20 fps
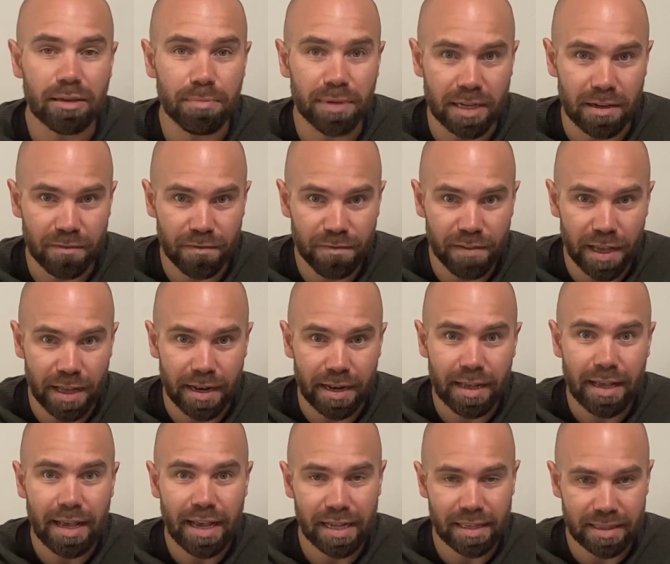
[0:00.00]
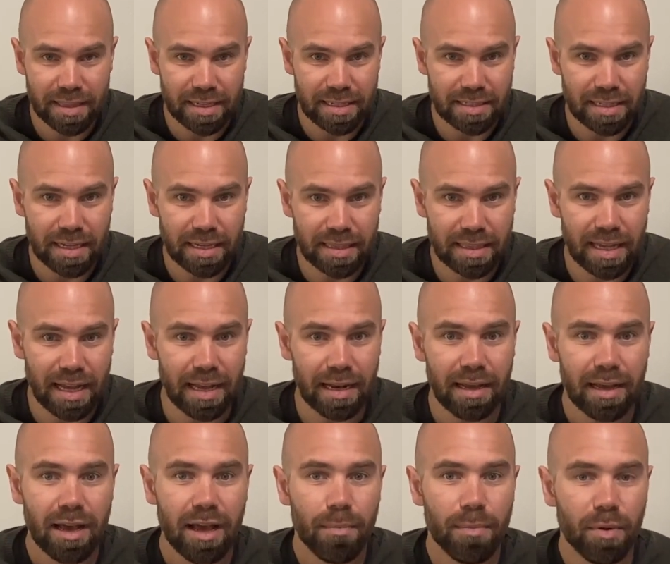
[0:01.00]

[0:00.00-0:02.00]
being fit, and things like that.